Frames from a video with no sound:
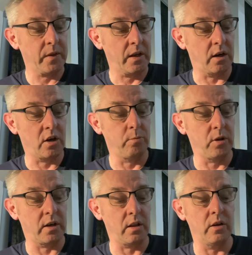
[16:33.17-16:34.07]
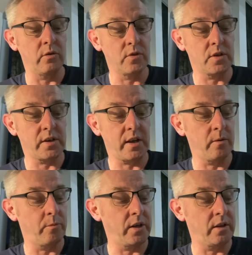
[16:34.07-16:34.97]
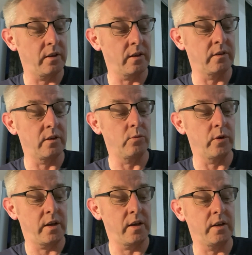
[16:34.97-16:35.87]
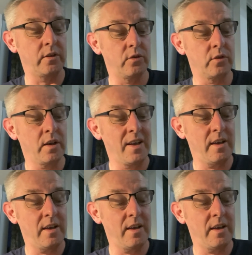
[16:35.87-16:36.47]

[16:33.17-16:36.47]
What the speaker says: A couple of clowns celebrating their deal with Harry Doug,